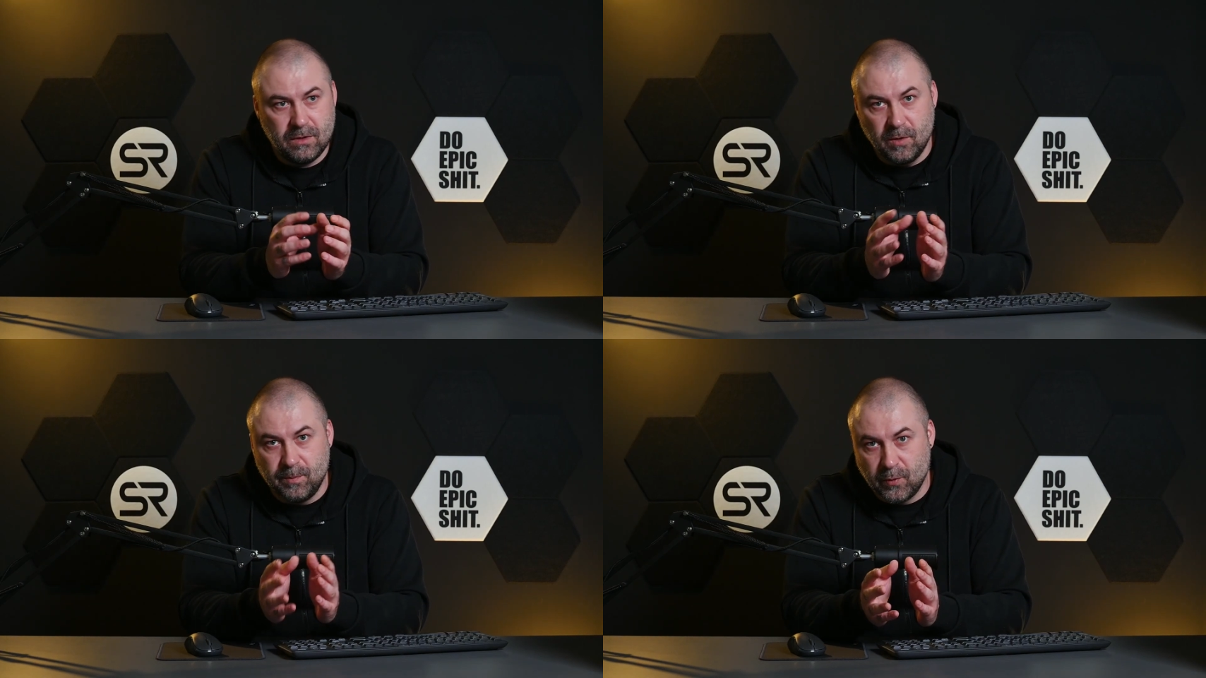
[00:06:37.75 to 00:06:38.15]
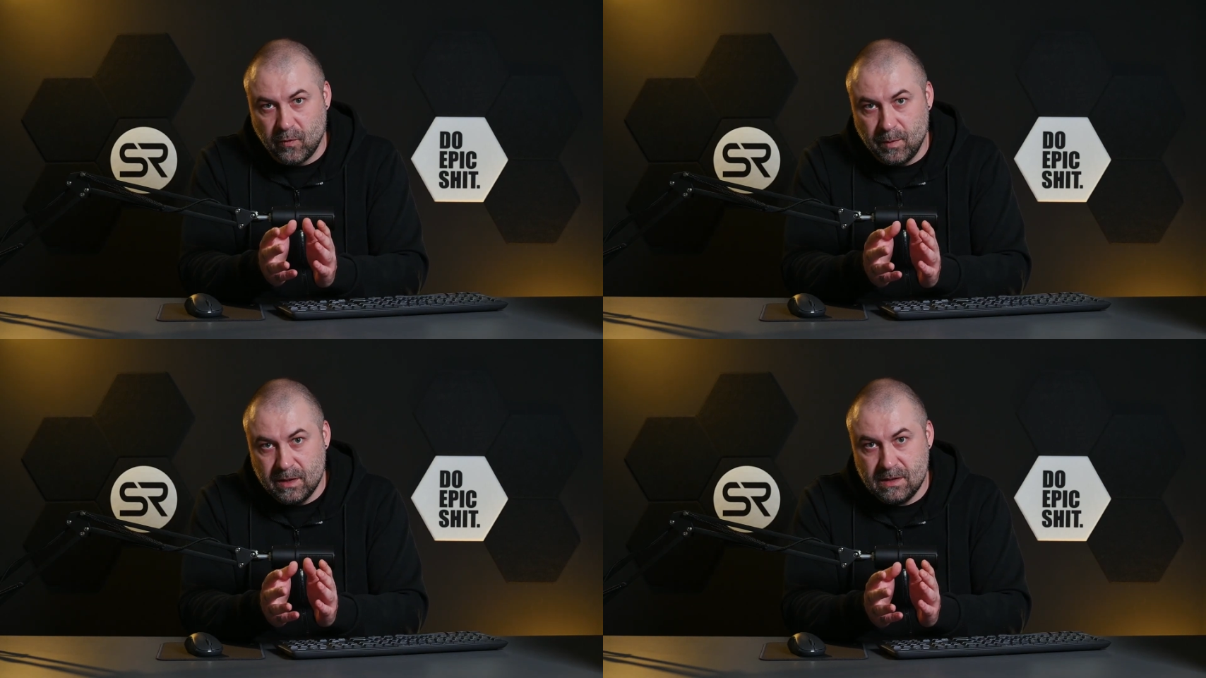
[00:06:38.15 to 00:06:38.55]

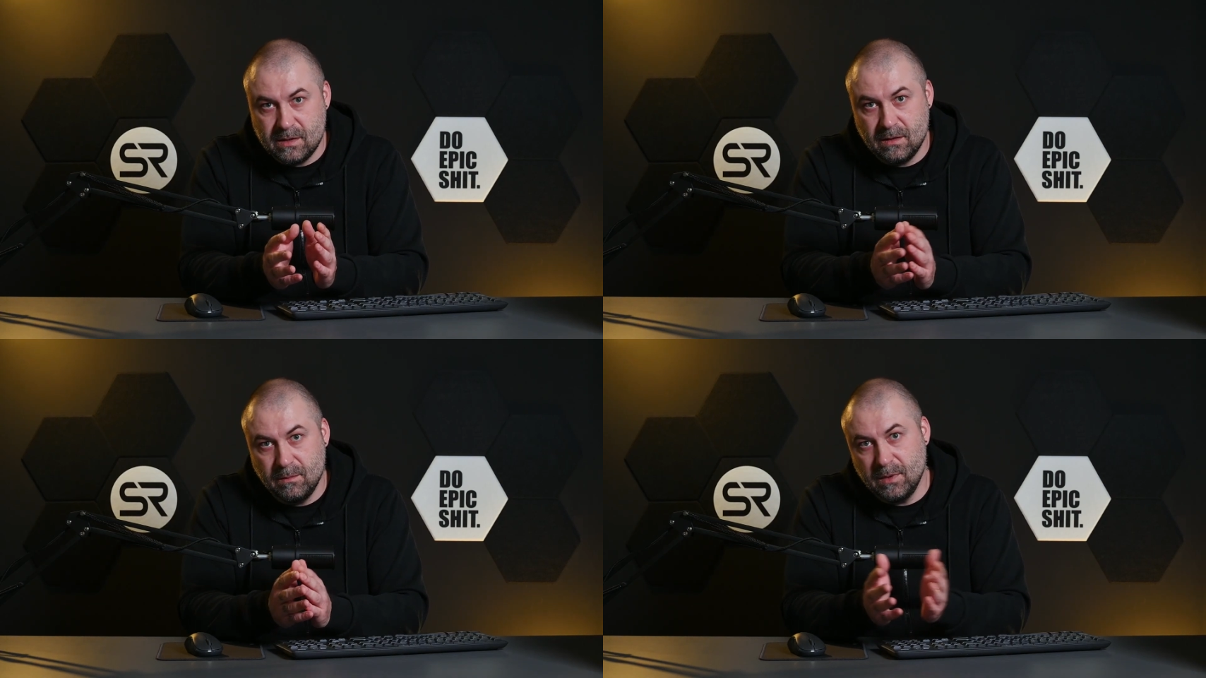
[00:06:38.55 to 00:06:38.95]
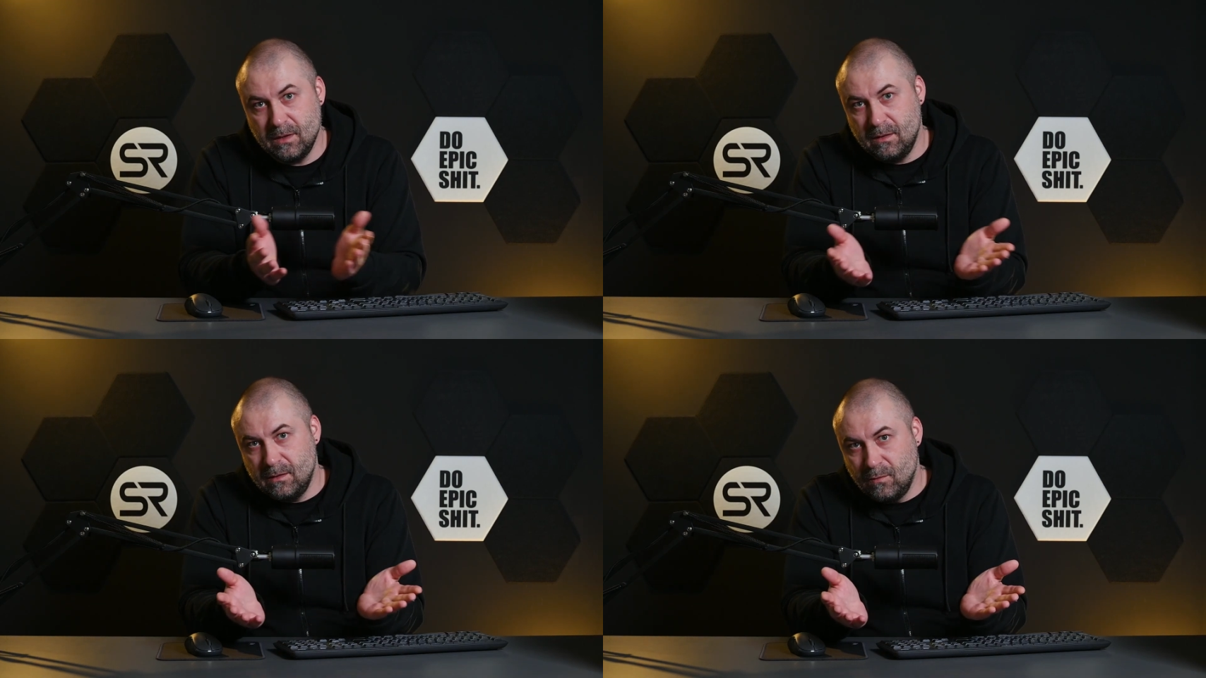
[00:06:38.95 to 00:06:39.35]
improvements, but
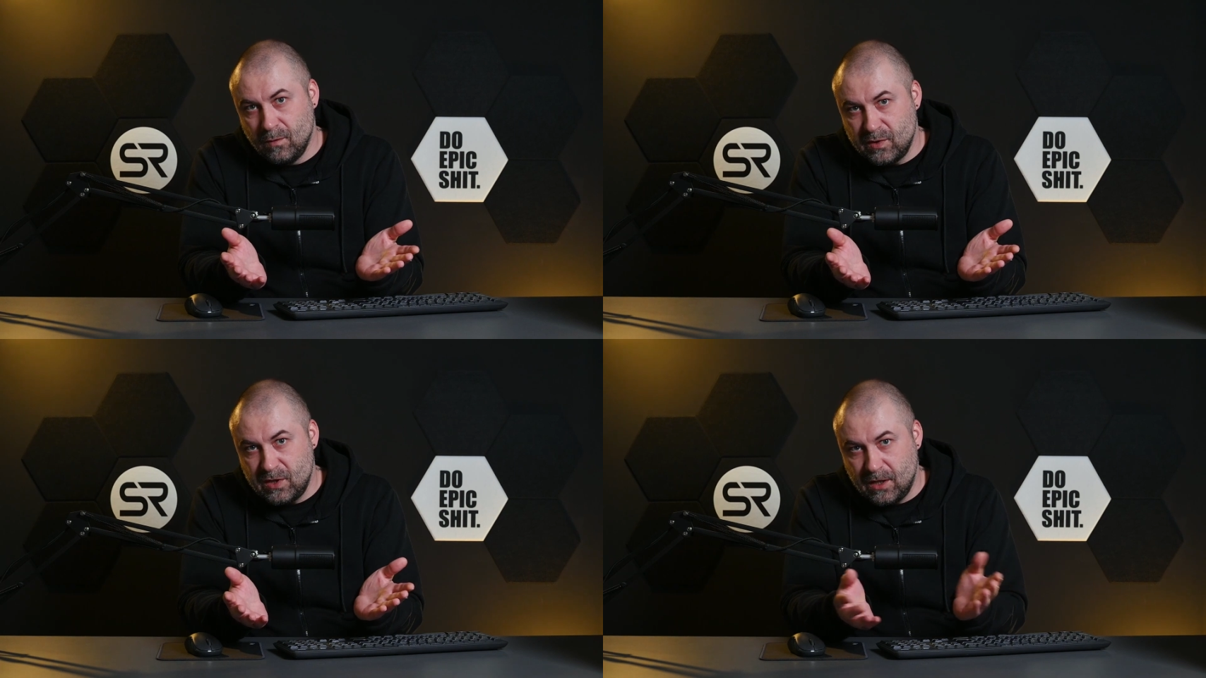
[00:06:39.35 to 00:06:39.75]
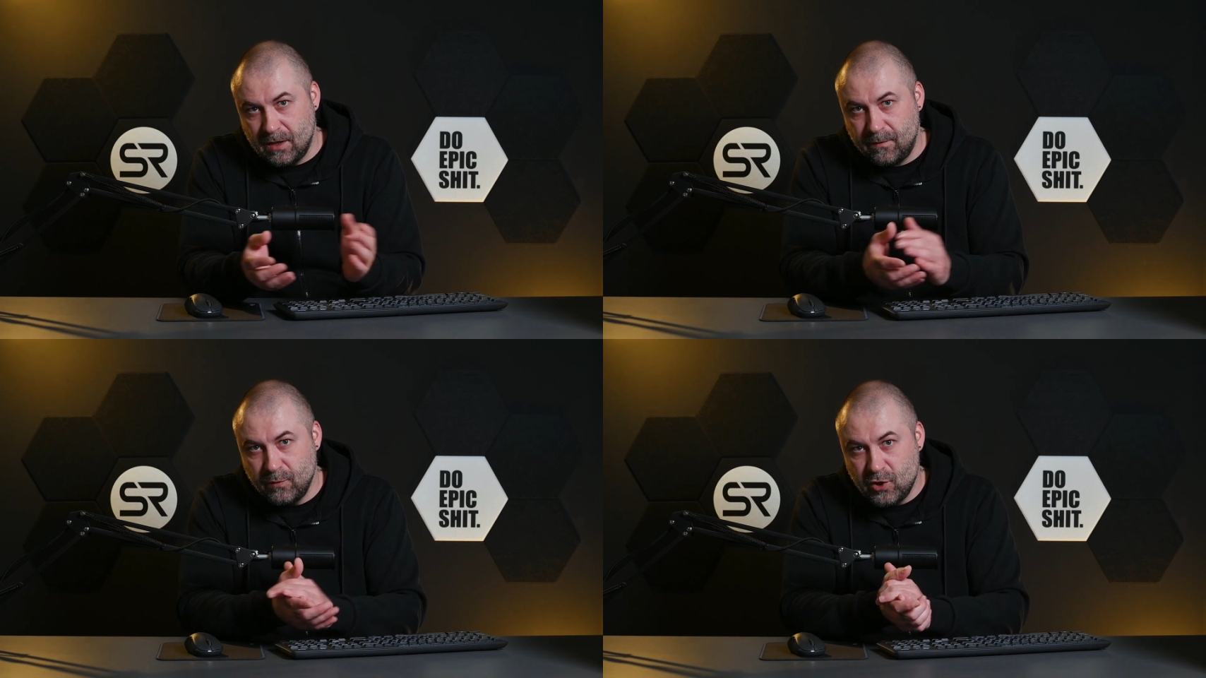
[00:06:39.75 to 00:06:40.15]
we'll see in
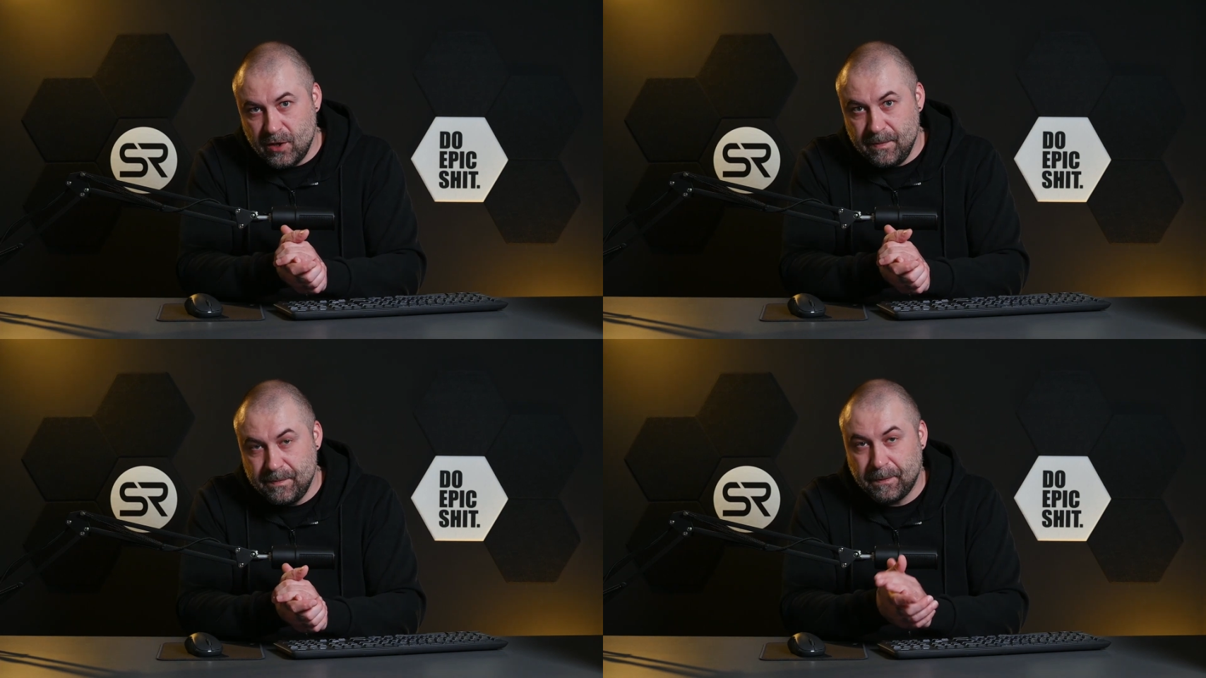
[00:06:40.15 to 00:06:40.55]
the future.